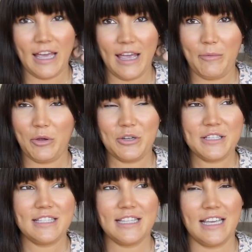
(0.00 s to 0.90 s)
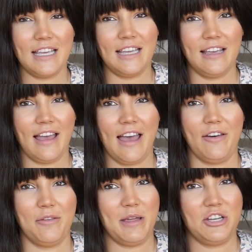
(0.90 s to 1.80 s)
it, and we're going to see
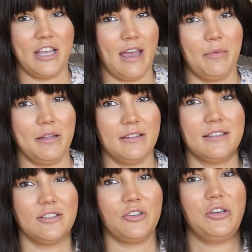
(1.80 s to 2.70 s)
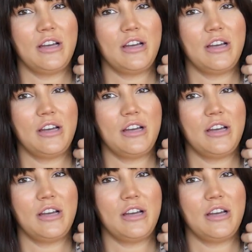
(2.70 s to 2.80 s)
how the magic happens, so you